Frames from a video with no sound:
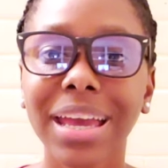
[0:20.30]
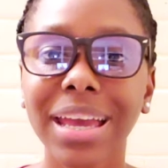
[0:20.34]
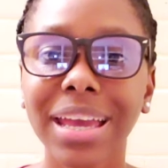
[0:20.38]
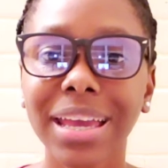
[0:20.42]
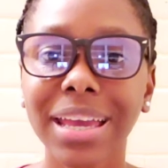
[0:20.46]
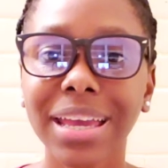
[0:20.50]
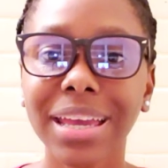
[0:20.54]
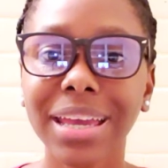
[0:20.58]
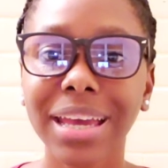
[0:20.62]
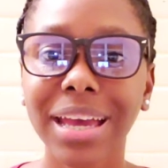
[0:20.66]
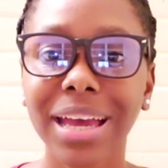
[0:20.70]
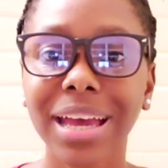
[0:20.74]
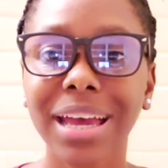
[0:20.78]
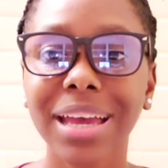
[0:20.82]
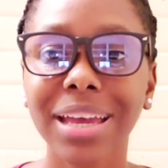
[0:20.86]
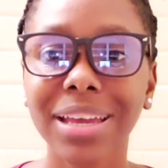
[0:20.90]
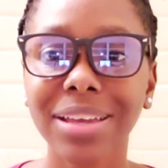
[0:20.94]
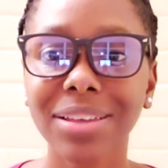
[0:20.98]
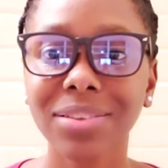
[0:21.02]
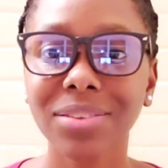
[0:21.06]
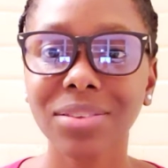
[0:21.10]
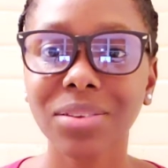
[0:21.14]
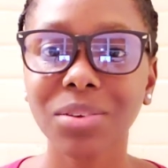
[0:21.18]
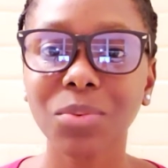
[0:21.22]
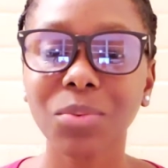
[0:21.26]
Hey
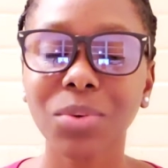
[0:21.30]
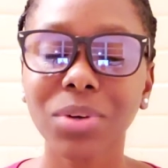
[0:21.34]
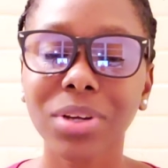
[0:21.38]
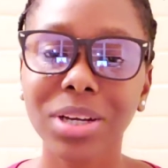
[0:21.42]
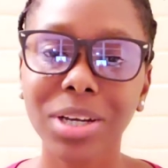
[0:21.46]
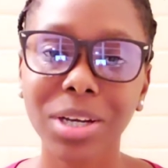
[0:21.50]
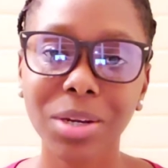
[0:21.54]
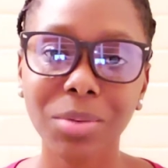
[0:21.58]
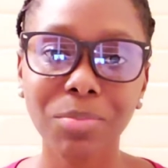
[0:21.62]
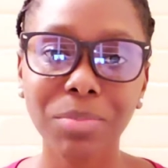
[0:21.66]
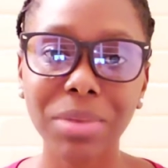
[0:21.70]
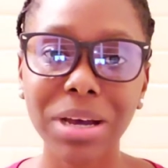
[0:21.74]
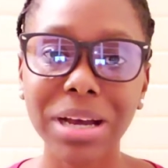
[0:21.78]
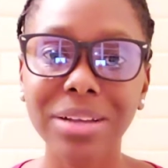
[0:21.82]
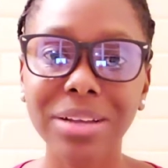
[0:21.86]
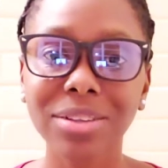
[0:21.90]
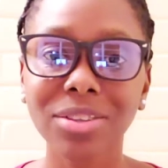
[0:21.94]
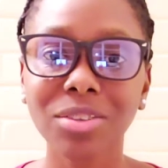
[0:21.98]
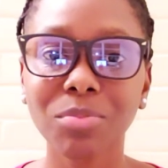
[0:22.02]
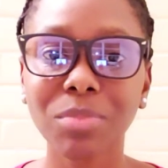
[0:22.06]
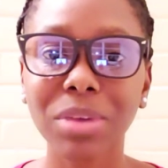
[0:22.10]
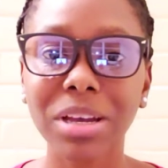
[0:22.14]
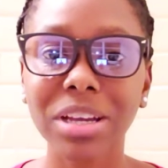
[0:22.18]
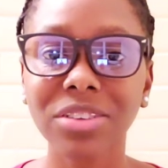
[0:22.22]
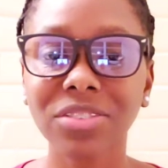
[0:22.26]
guys, welcome back
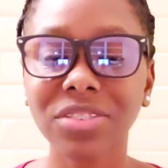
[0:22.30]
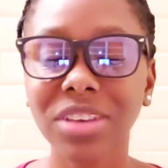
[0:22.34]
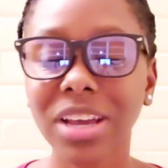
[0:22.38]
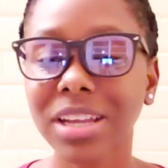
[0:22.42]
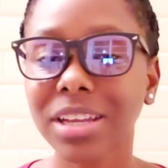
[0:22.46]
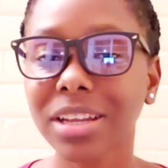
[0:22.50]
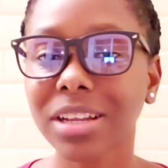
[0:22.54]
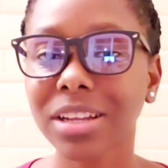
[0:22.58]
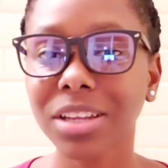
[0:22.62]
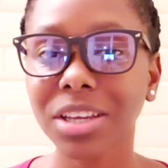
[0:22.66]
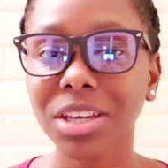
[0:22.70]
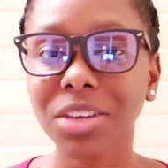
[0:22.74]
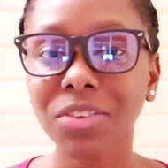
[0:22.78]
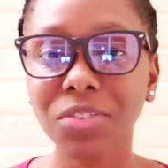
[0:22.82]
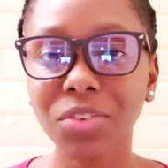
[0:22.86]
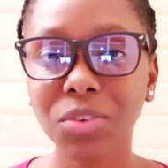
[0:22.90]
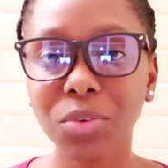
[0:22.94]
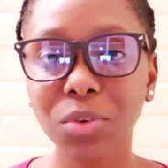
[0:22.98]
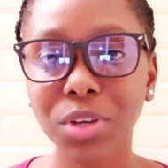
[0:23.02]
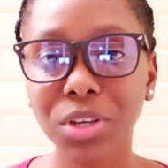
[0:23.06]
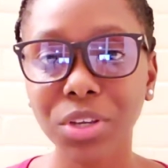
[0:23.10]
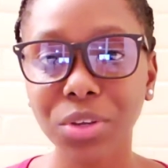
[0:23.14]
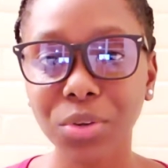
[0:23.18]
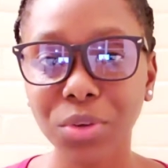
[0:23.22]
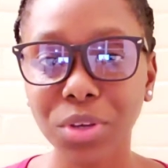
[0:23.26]
to my channel. If
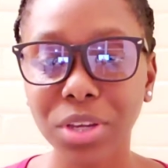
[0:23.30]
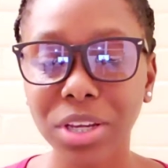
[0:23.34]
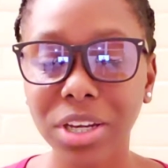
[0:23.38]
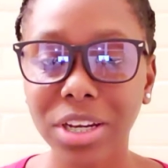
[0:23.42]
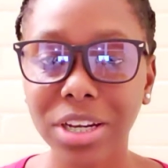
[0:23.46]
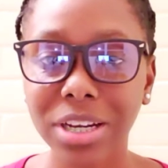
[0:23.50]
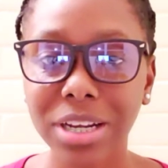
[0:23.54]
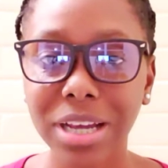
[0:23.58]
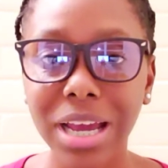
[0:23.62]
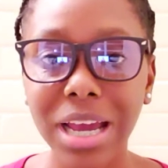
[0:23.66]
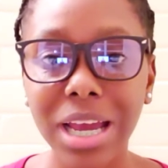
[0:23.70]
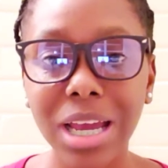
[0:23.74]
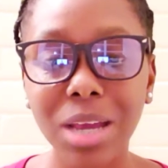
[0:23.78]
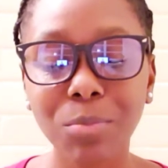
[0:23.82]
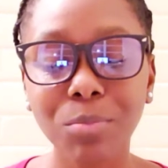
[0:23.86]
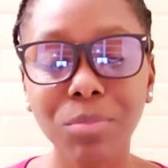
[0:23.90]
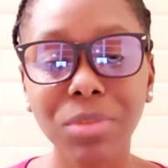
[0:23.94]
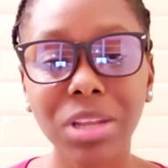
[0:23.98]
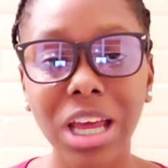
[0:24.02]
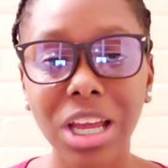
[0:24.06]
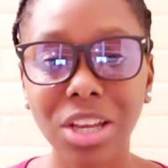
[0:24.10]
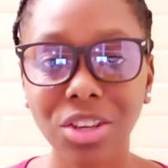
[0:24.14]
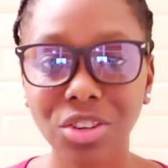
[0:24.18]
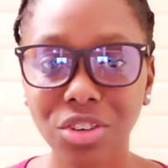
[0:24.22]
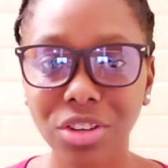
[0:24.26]
you are new here,
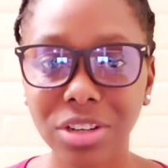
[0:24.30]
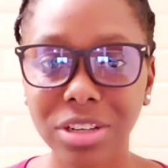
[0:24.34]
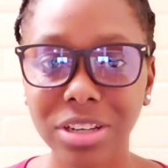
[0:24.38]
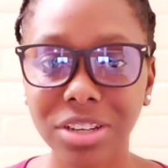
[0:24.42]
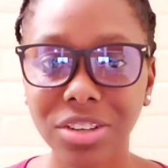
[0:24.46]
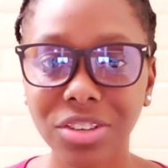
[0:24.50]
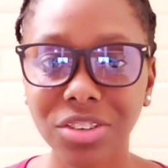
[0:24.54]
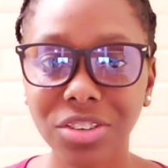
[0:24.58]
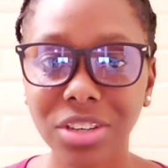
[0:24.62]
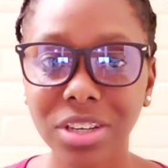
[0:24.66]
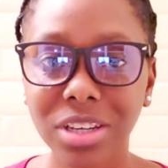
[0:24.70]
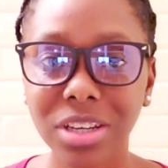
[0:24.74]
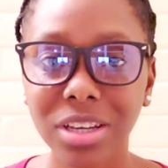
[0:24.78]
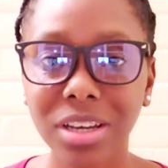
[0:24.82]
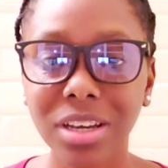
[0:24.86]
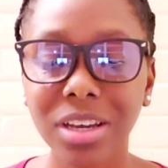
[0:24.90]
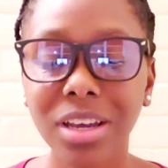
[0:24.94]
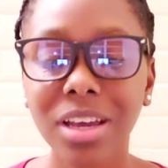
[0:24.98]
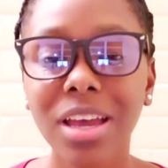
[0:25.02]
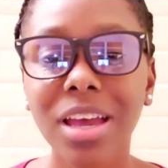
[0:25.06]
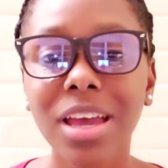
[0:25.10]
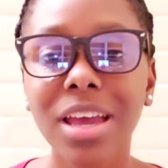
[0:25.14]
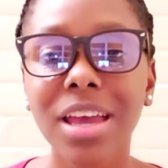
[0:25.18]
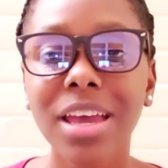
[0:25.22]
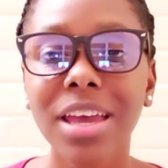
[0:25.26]
I'm
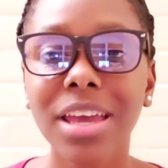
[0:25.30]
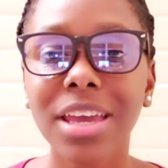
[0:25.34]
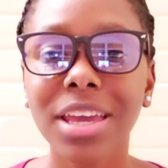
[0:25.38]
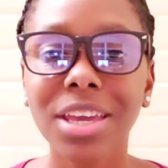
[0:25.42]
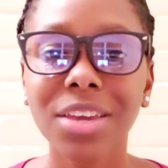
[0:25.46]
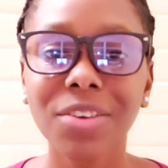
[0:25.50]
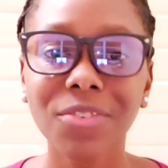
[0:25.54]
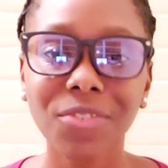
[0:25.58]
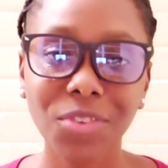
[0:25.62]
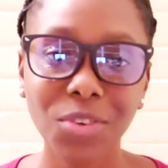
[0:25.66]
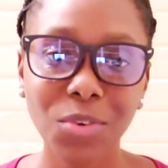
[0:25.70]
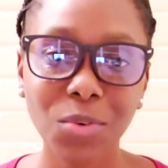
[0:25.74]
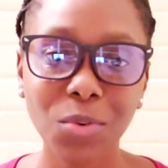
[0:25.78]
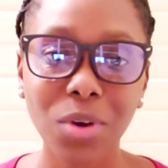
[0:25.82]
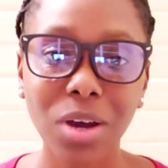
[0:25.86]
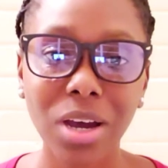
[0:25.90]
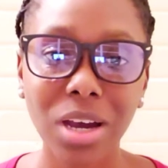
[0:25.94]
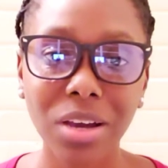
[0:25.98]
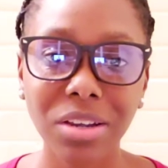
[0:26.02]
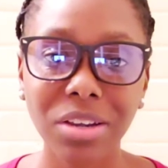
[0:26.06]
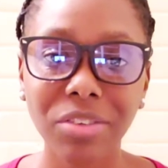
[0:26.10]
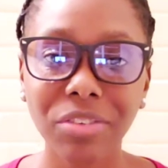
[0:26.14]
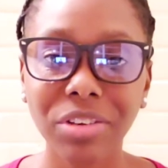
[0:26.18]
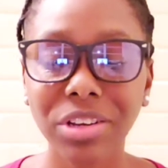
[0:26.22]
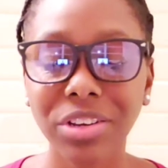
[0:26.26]
naturalnasheka. If you
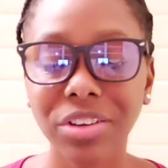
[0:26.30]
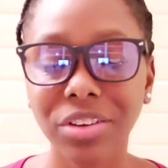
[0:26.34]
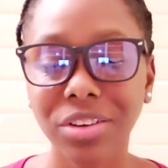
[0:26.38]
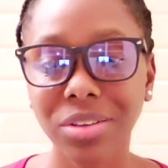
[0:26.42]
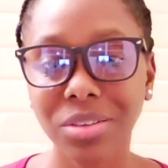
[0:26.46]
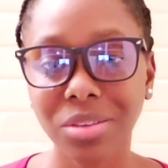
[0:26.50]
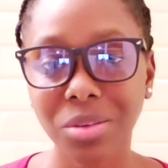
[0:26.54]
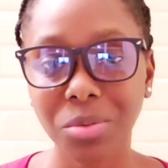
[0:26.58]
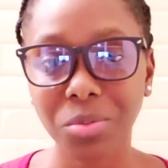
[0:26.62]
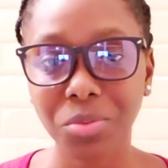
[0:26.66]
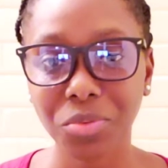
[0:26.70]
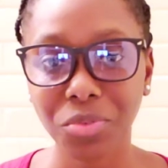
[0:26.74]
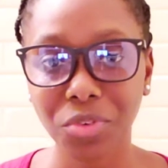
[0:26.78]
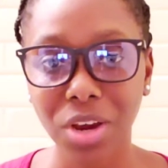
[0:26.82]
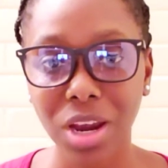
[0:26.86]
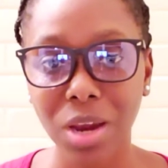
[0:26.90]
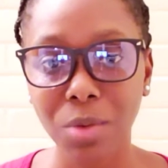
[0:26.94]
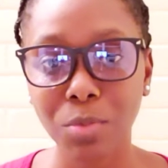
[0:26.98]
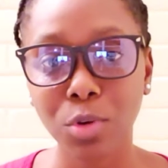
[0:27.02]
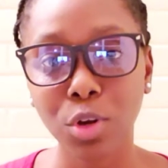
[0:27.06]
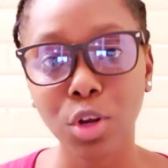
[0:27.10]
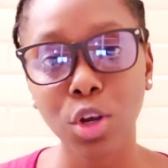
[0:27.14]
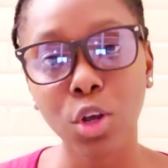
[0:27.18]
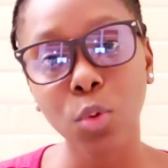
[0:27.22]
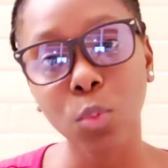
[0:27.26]
are a returning
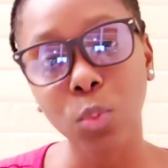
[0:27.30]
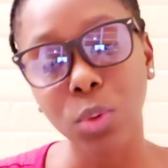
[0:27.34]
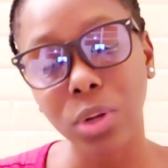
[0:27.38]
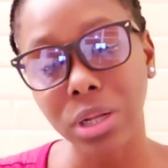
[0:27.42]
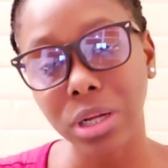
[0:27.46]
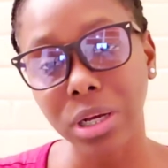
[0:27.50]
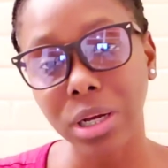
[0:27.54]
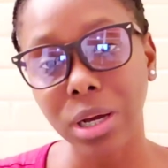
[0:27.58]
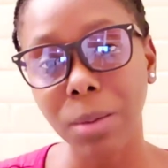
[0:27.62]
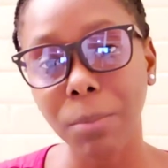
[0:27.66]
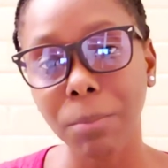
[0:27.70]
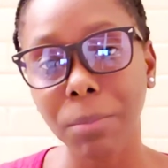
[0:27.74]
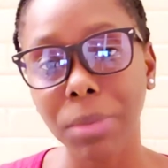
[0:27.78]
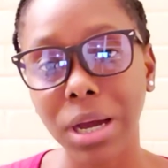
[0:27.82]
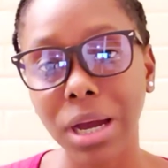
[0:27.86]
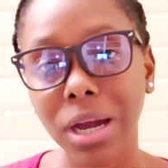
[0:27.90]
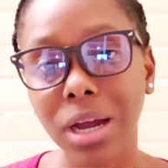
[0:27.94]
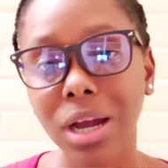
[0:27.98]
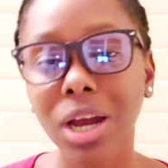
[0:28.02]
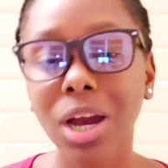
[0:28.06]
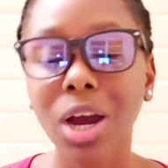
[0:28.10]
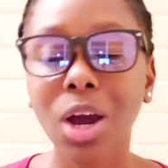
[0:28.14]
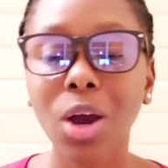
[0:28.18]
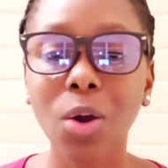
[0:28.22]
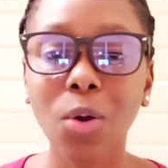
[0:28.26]
subscriber, welcome
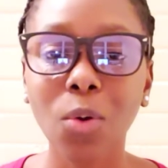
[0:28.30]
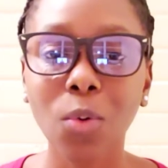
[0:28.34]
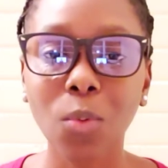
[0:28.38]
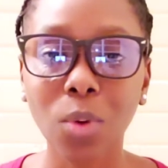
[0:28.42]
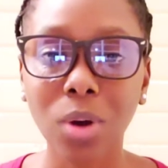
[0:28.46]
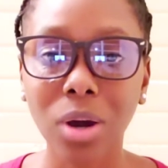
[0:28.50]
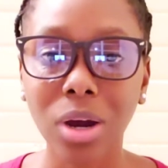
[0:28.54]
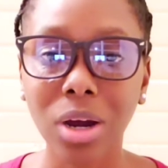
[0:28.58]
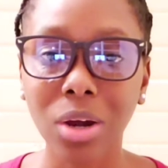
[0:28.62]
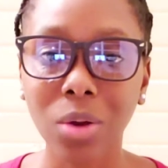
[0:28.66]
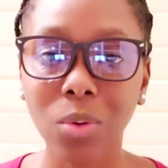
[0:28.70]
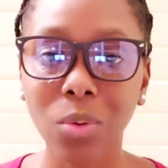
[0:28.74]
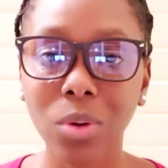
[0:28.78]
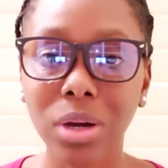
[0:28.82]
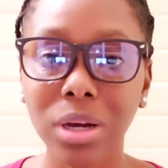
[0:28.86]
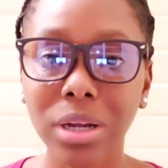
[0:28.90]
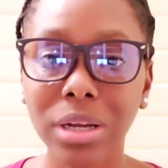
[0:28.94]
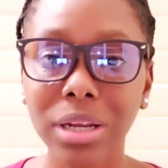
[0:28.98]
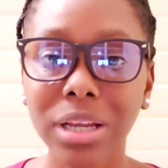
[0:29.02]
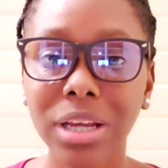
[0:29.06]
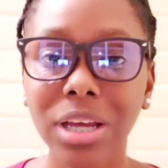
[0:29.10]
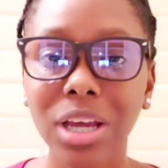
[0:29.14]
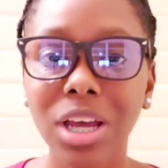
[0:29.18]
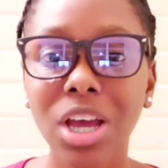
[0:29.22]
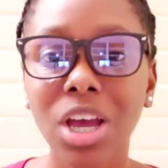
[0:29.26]
back.
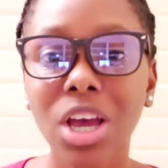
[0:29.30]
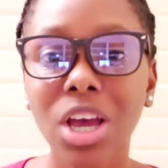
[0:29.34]
Wagwan.